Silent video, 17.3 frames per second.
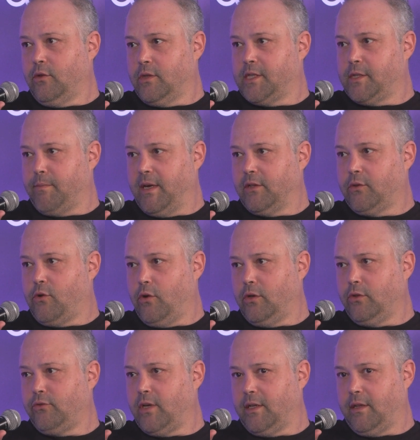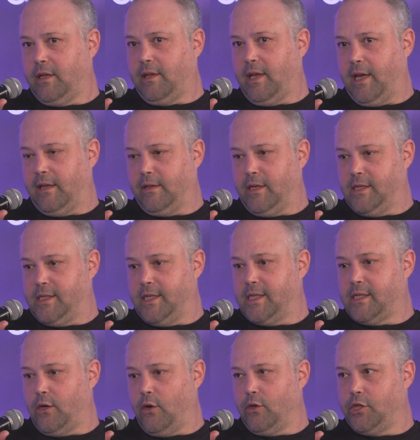smart contract that handles
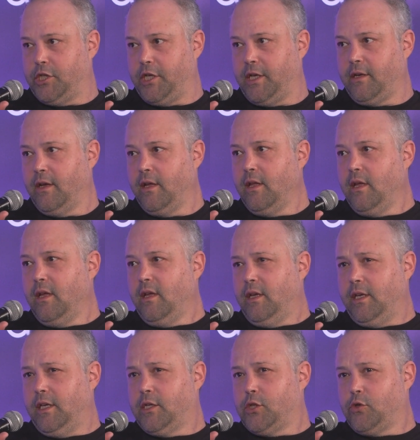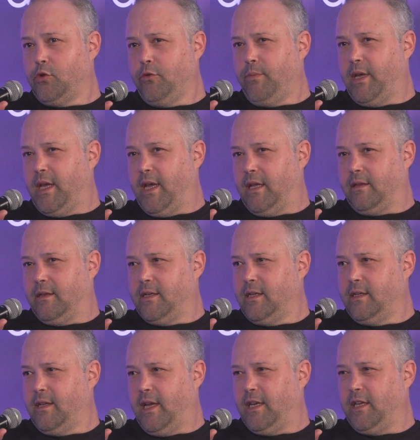this logic, it should be
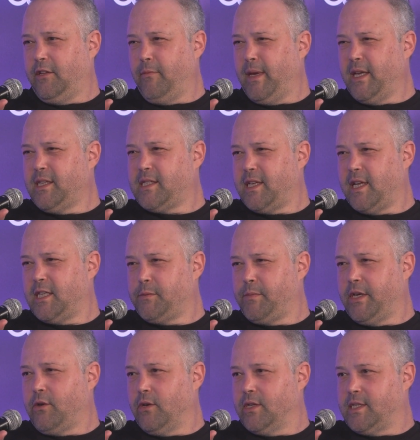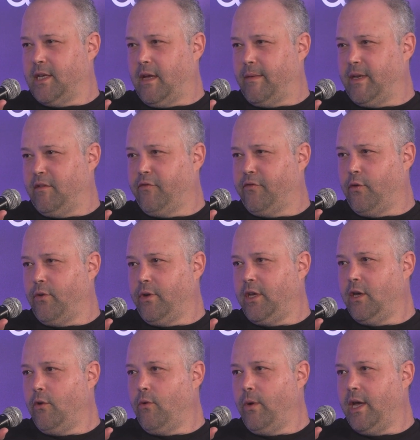handled, and it makes sense because, for
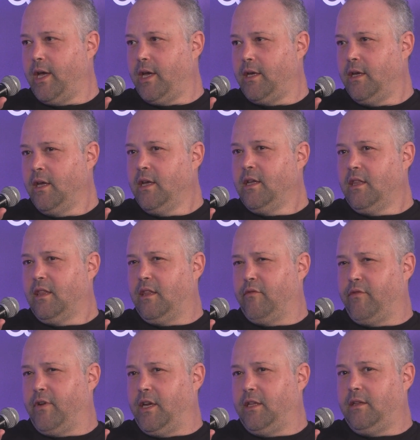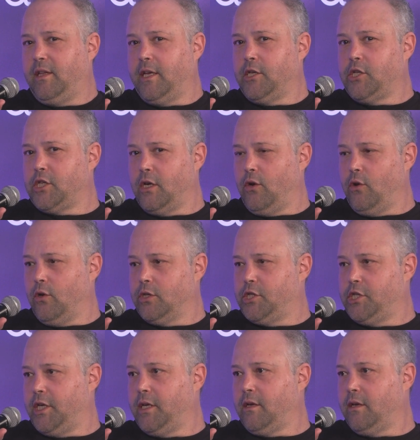EOA, the validation
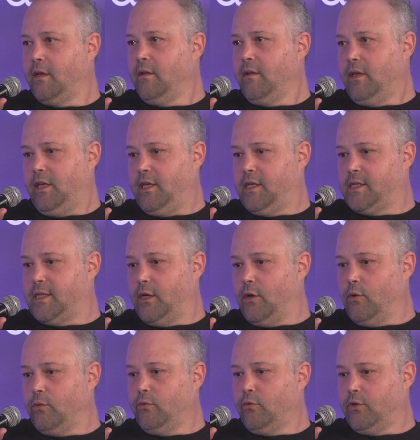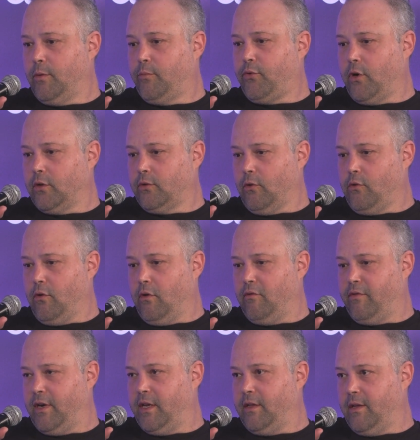logic is known to the protocol.
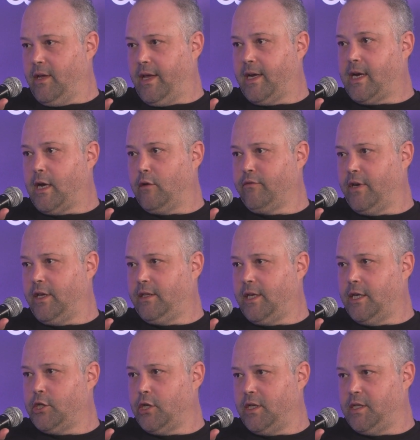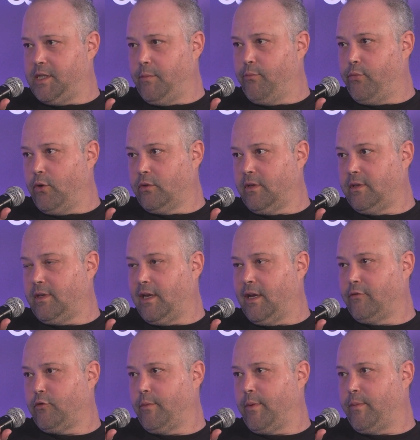Account validation is important
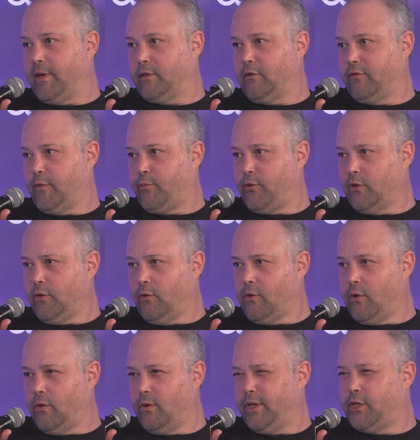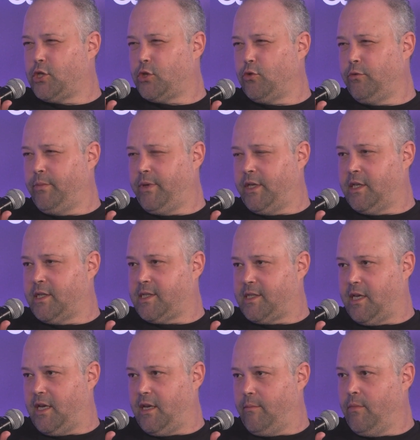enough to be part of the protocol. It should be the
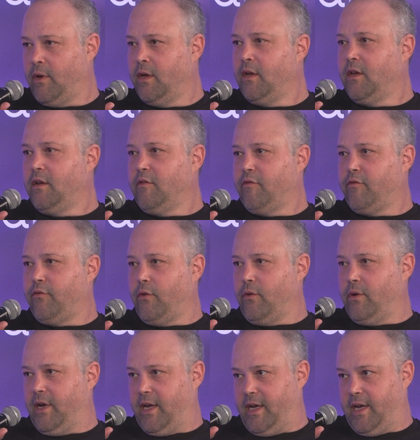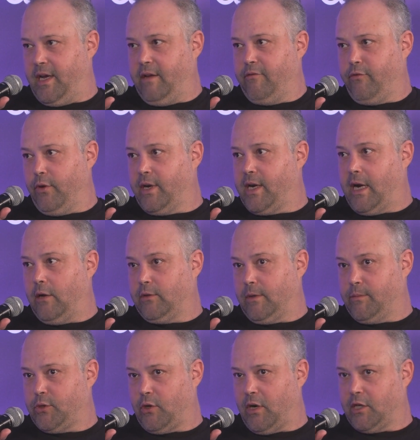same for account
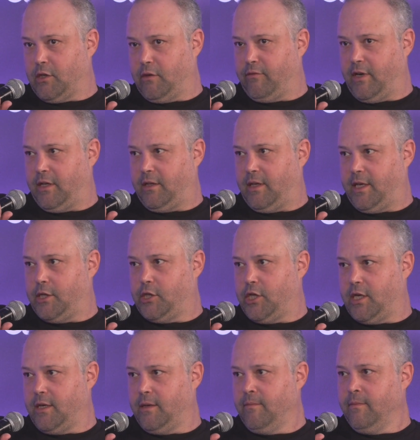abstraction validation,